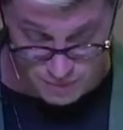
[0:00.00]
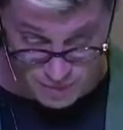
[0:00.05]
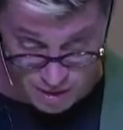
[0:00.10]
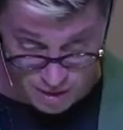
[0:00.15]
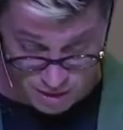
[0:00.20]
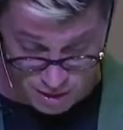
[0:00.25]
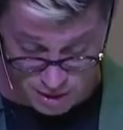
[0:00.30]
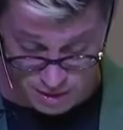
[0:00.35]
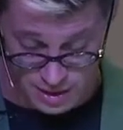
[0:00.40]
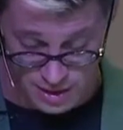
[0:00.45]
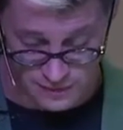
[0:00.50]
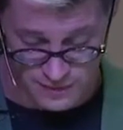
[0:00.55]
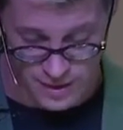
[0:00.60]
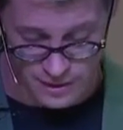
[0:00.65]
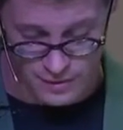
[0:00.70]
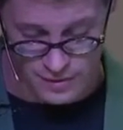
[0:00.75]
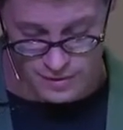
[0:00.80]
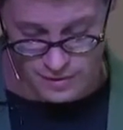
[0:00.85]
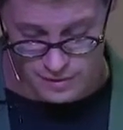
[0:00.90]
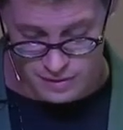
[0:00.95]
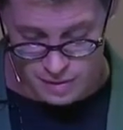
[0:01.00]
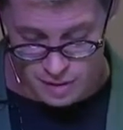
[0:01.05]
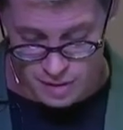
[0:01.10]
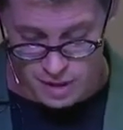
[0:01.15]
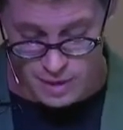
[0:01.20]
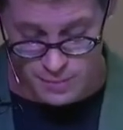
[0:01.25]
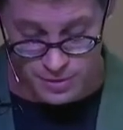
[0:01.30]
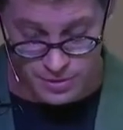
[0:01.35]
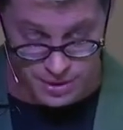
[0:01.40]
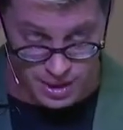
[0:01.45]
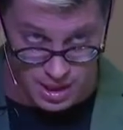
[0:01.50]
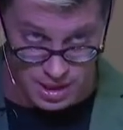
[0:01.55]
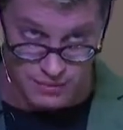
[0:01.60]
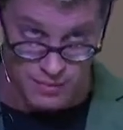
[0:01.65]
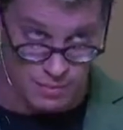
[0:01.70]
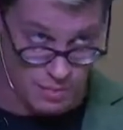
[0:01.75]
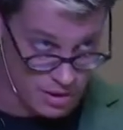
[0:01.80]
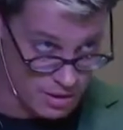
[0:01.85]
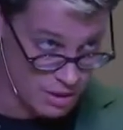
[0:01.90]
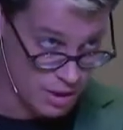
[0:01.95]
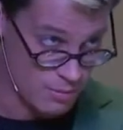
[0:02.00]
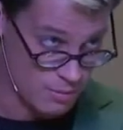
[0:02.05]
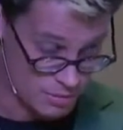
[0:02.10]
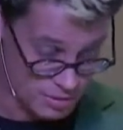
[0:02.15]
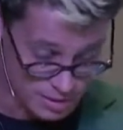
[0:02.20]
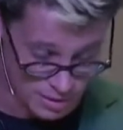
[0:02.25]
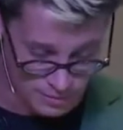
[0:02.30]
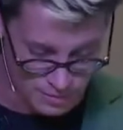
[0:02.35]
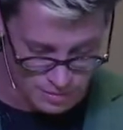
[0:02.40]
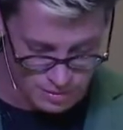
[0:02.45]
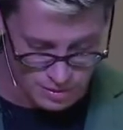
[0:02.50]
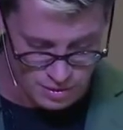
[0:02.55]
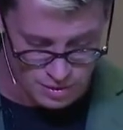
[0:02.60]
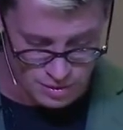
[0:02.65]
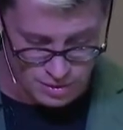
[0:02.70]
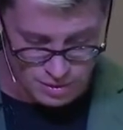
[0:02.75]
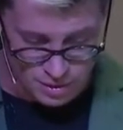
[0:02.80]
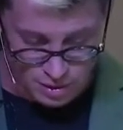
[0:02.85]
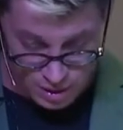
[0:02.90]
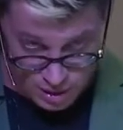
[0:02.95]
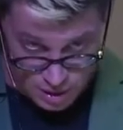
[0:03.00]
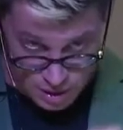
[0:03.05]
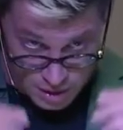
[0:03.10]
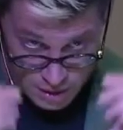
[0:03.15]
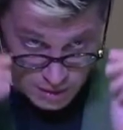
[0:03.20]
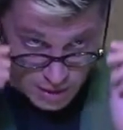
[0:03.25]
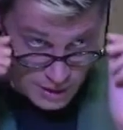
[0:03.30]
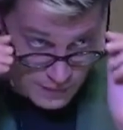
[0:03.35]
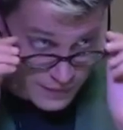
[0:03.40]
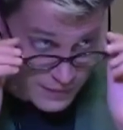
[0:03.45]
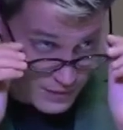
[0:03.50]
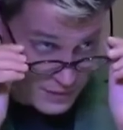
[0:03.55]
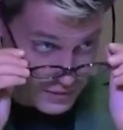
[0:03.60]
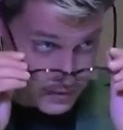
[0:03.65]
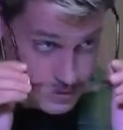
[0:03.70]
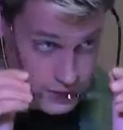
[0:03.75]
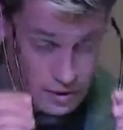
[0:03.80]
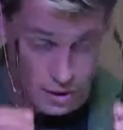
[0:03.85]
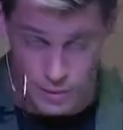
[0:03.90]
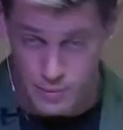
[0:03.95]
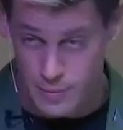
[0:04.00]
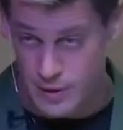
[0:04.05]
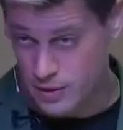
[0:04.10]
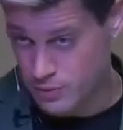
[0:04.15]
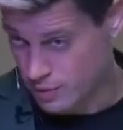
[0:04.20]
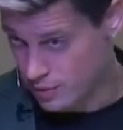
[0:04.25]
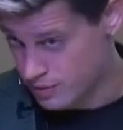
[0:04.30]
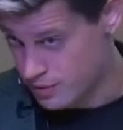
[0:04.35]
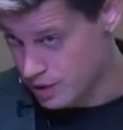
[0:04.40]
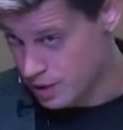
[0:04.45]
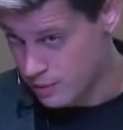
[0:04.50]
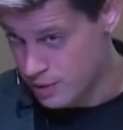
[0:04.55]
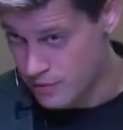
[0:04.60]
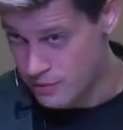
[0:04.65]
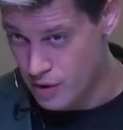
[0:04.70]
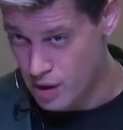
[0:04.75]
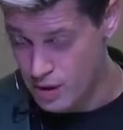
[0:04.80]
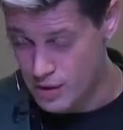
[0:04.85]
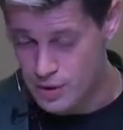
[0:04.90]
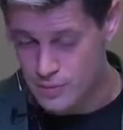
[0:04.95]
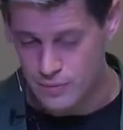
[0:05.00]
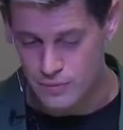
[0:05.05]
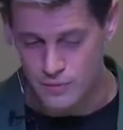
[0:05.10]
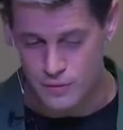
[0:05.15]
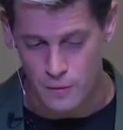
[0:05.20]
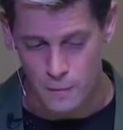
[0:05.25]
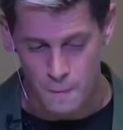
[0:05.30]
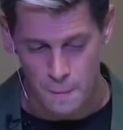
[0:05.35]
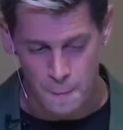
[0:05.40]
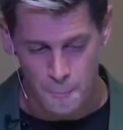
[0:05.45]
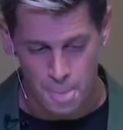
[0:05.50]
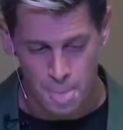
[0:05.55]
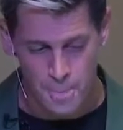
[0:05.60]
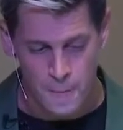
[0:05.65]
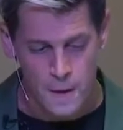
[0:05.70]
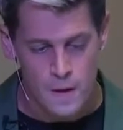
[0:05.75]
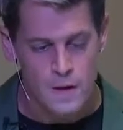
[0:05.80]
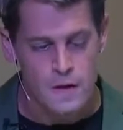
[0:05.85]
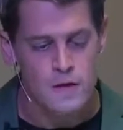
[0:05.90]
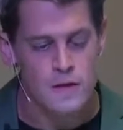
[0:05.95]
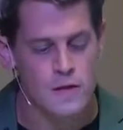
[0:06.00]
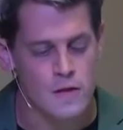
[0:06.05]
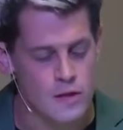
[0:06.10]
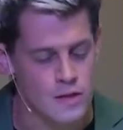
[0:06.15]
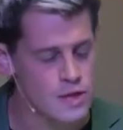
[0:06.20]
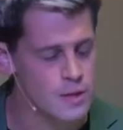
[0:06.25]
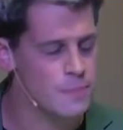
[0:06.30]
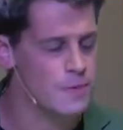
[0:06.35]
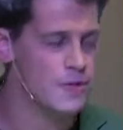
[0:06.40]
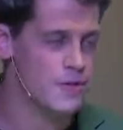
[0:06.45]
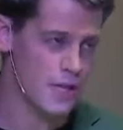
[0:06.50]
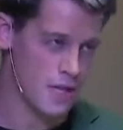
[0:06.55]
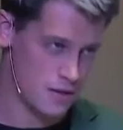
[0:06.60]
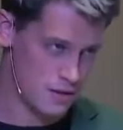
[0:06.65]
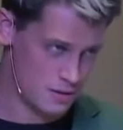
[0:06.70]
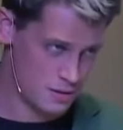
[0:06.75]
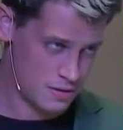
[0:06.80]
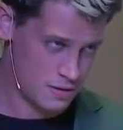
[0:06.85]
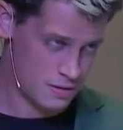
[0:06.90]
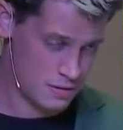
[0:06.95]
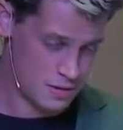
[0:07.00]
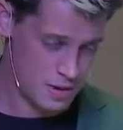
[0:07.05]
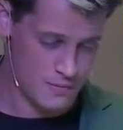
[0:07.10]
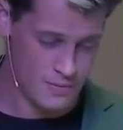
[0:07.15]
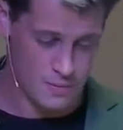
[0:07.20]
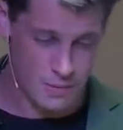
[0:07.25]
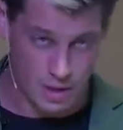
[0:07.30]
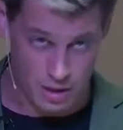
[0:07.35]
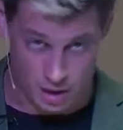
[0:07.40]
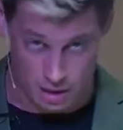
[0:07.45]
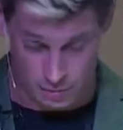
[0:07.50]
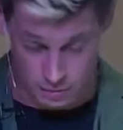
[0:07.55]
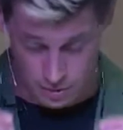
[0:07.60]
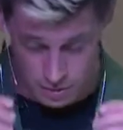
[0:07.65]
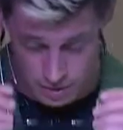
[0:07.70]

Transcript: in America, they found that 30% of American Muslims, and this goes back to what I was saying about violence before, 30% of American